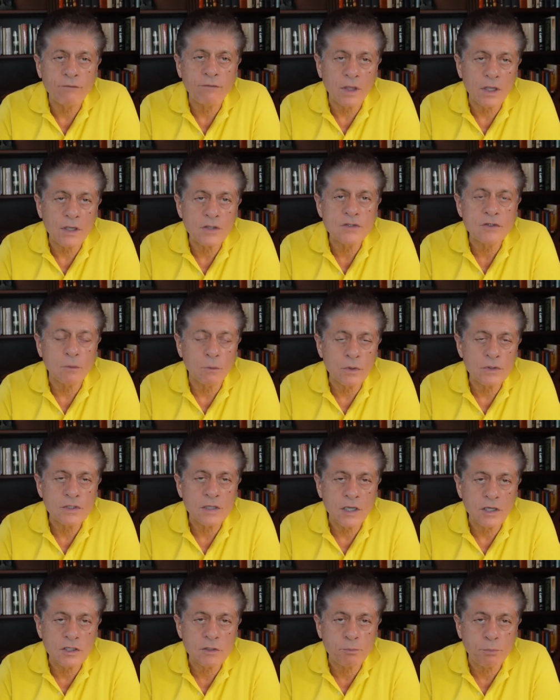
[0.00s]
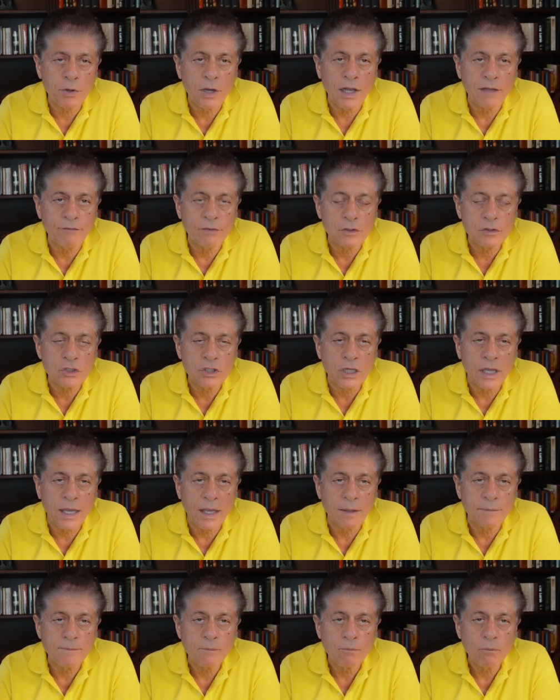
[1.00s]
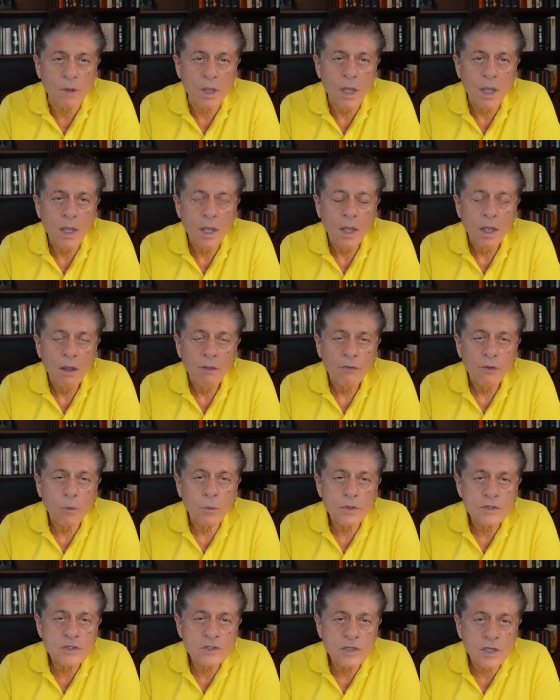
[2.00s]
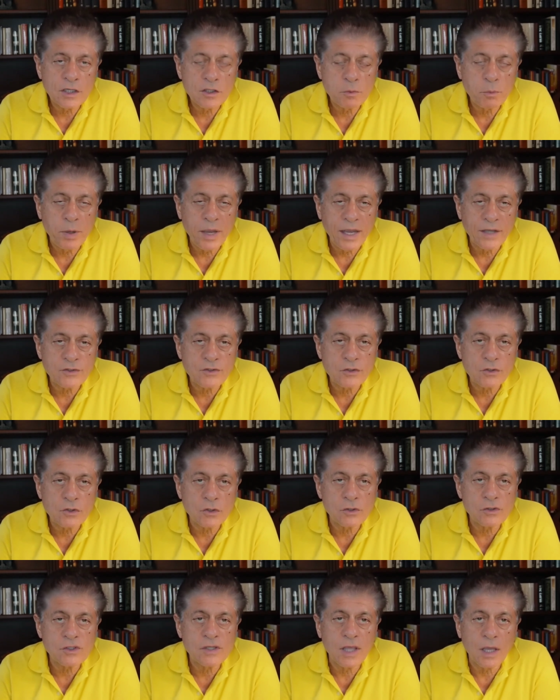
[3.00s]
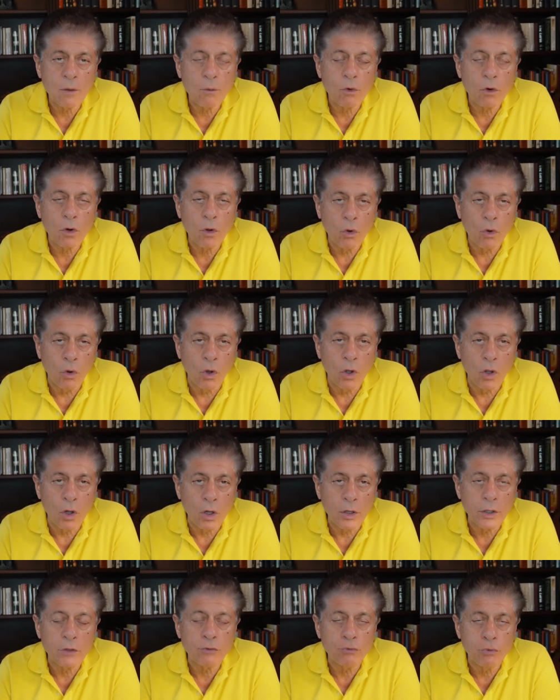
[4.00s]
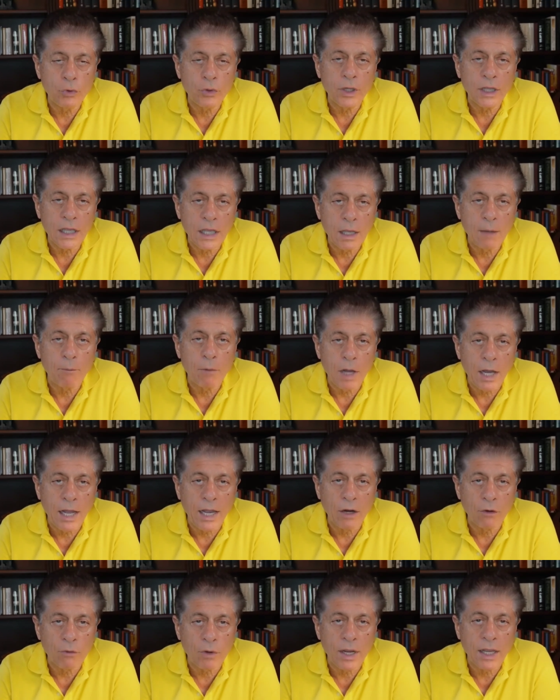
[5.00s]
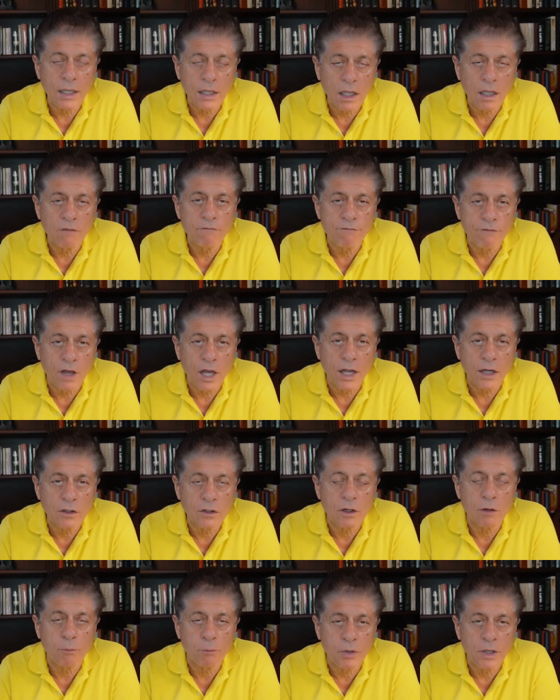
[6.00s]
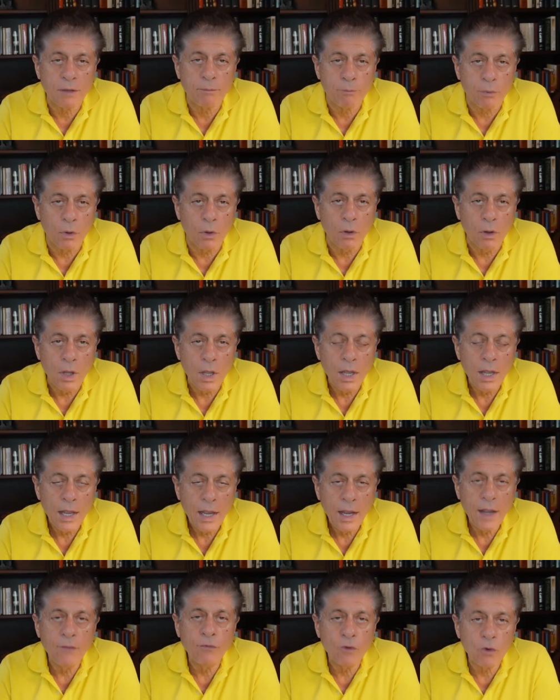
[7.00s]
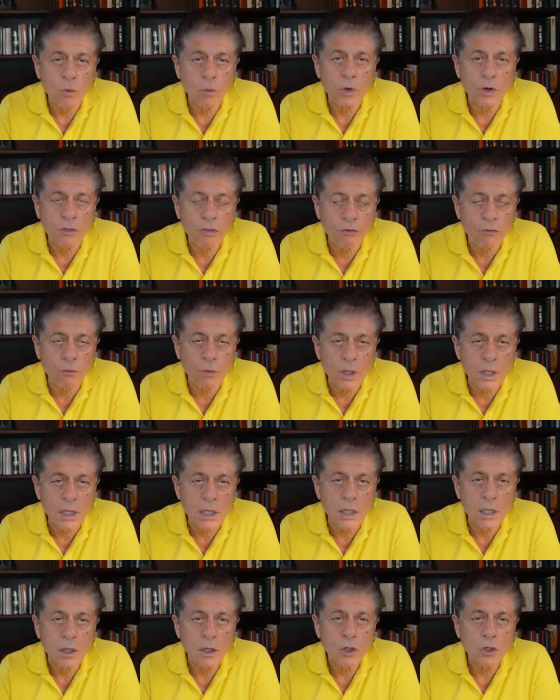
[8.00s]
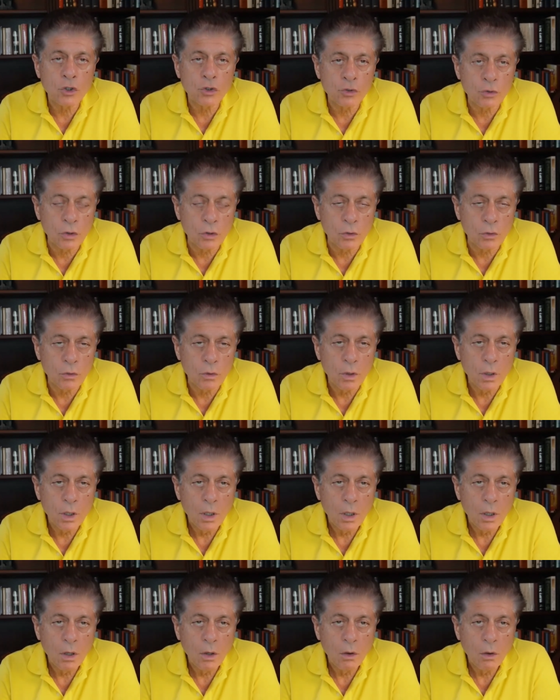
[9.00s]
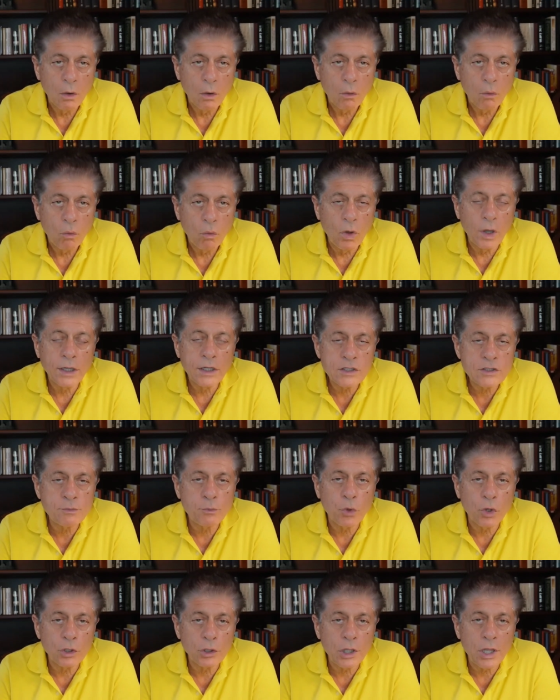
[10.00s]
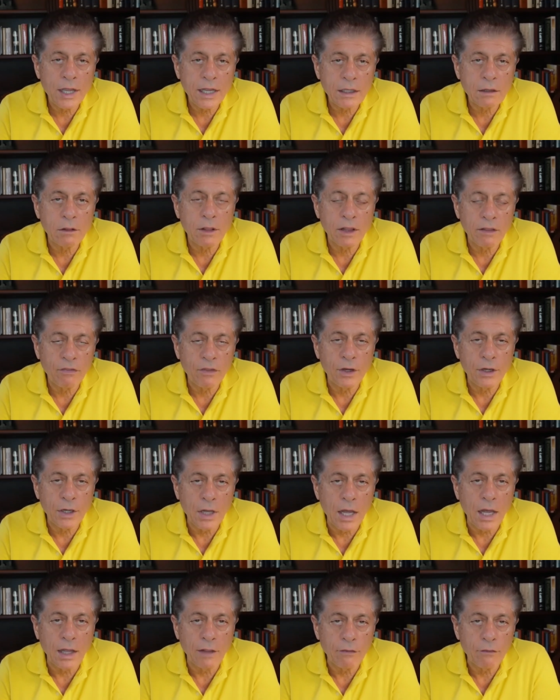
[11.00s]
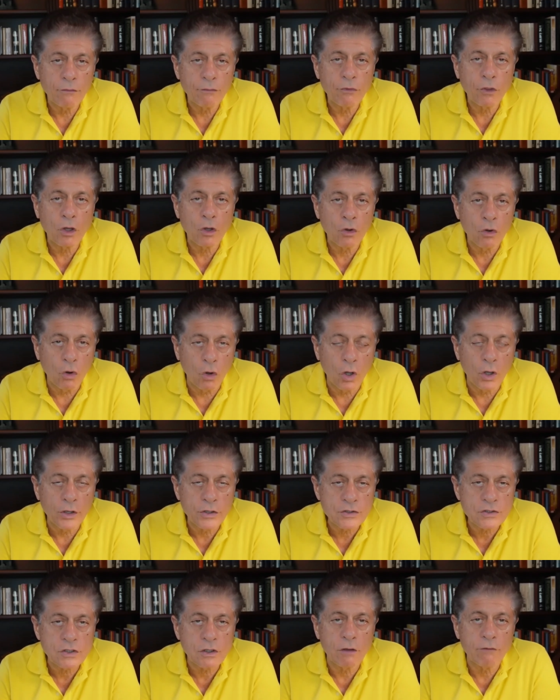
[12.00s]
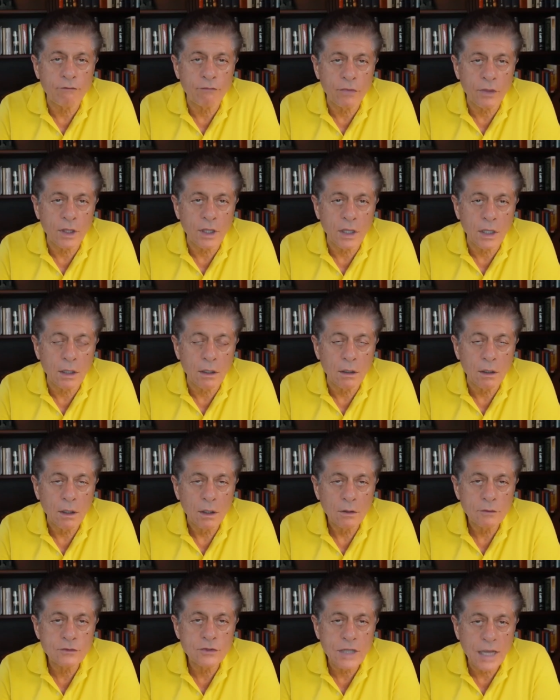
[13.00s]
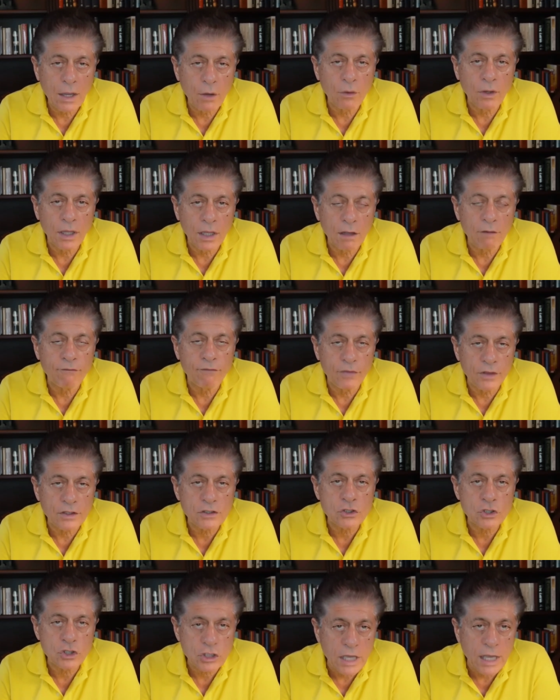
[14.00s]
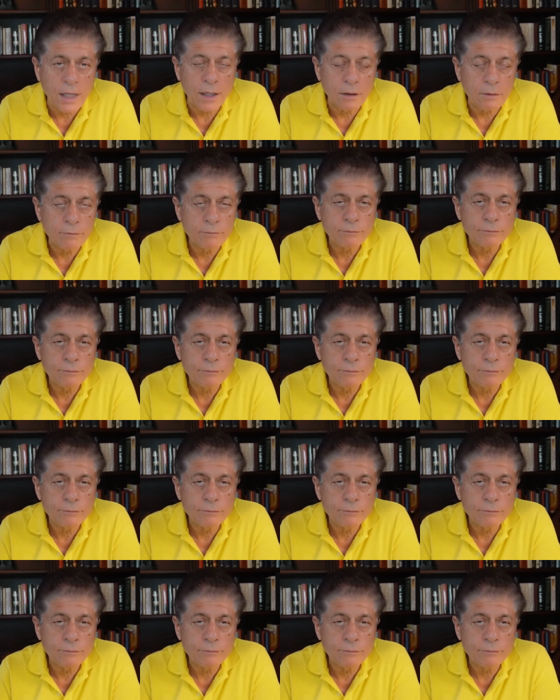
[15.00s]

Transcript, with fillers: of this? It was his private jet. There were six passengers. They were all, including him, high ranking Wagner people, and there were three crew what is more likely than not the cause of the downing of this jet?